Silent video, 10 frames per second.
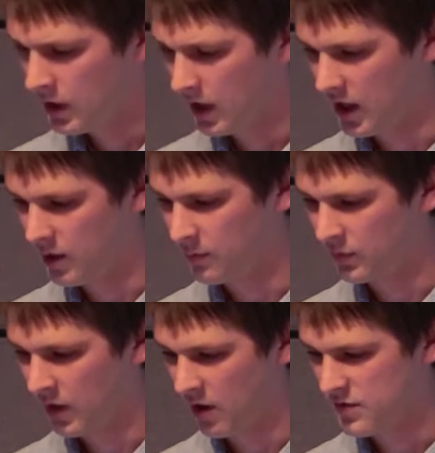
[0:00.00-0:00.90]

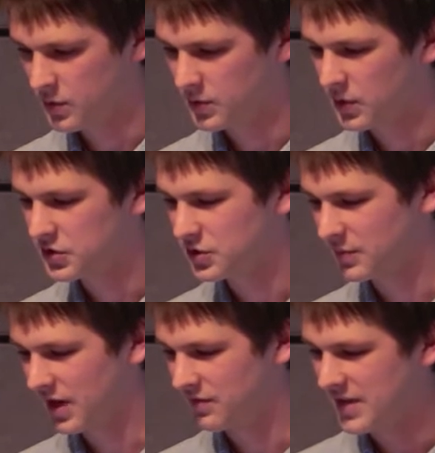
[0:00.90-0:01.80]
Um, however, there were also some
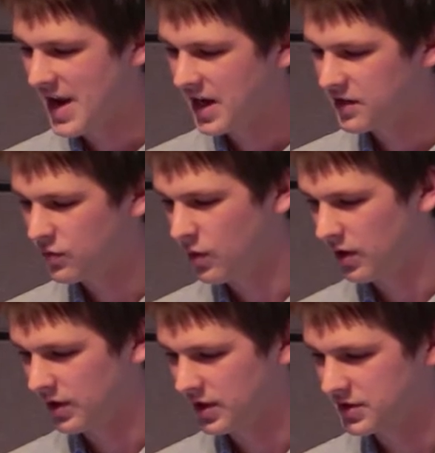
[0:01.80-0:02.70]
kind of negative
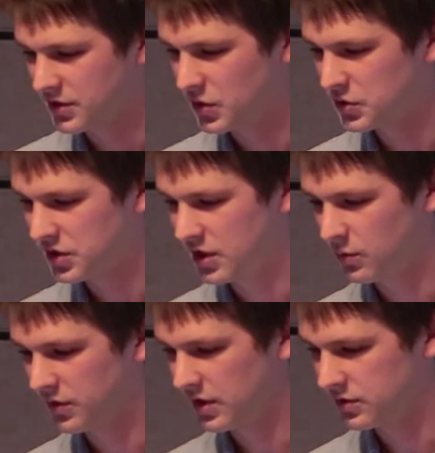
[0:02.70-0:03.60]
qualities associated
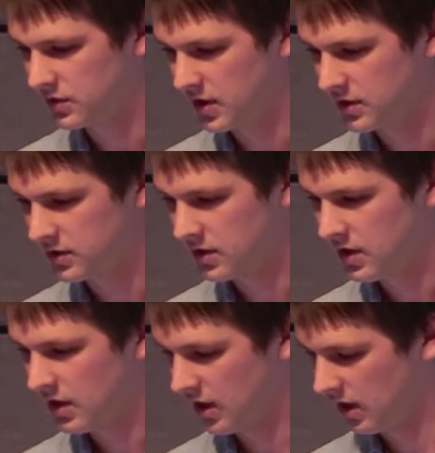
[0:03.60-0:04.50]
with the internet.
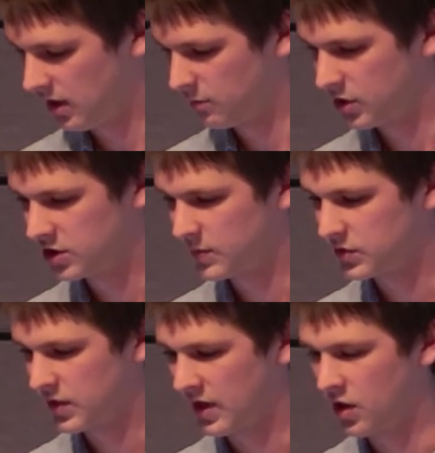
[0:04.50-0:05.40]
Um,
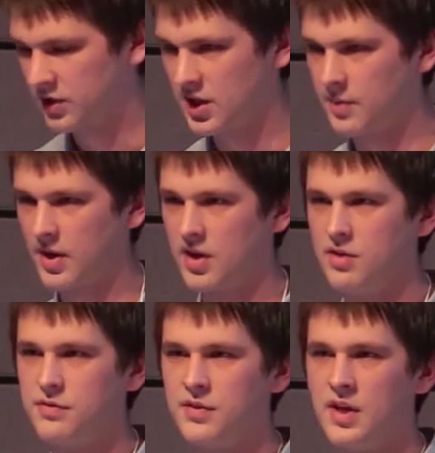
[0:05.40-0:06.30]
participants had a hard time kind
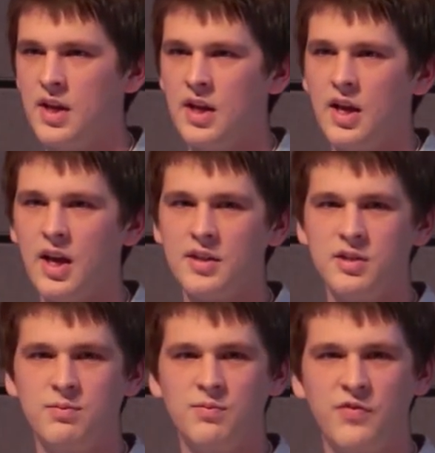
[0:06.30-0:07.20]
of uh,
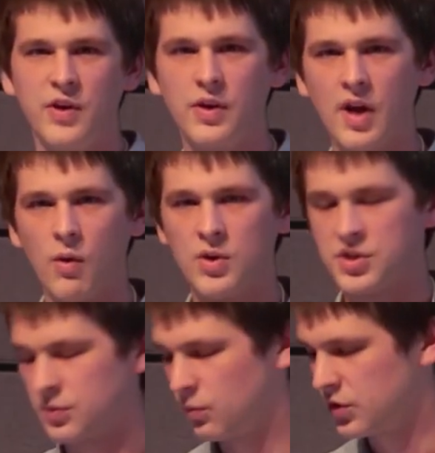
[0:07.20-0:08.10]
figuring out
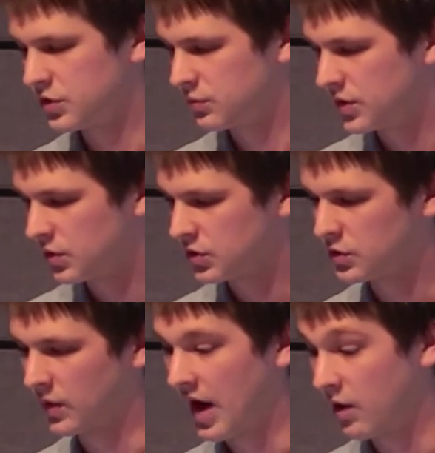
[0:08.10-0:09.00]
which, which
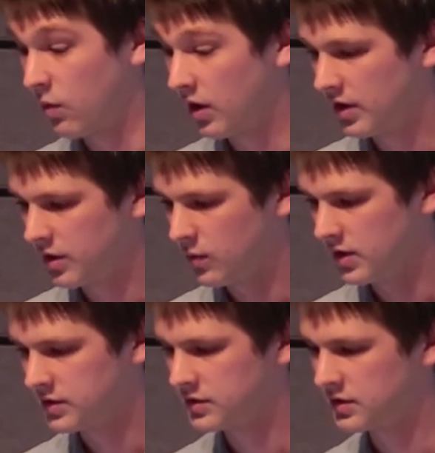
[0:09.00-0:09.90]
resources were high quality
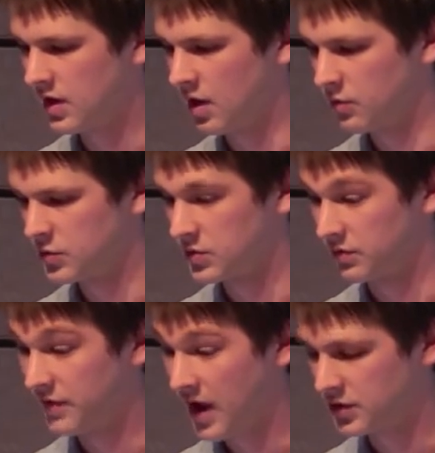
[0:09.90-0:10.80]
ones, uh, which ones were
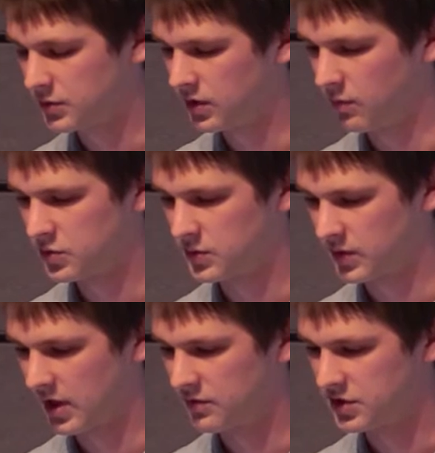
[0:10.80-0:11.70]
factual, and which ones
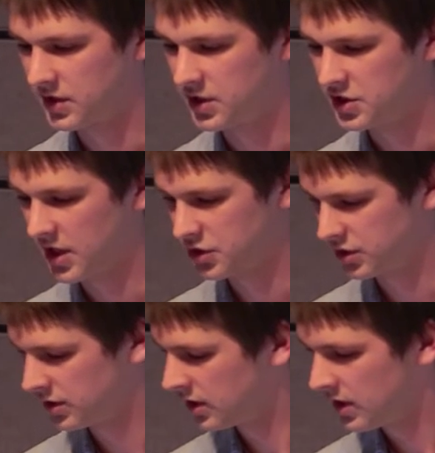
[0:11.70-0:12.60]
were kind of just
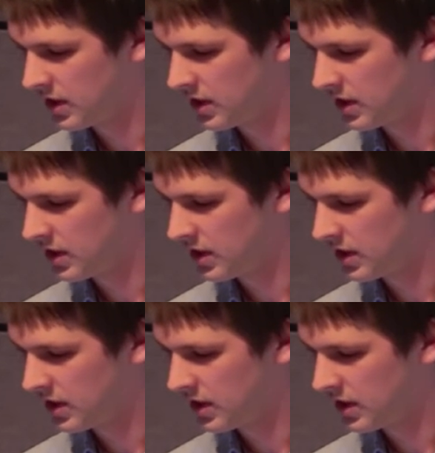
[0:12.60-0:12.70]
conjecture.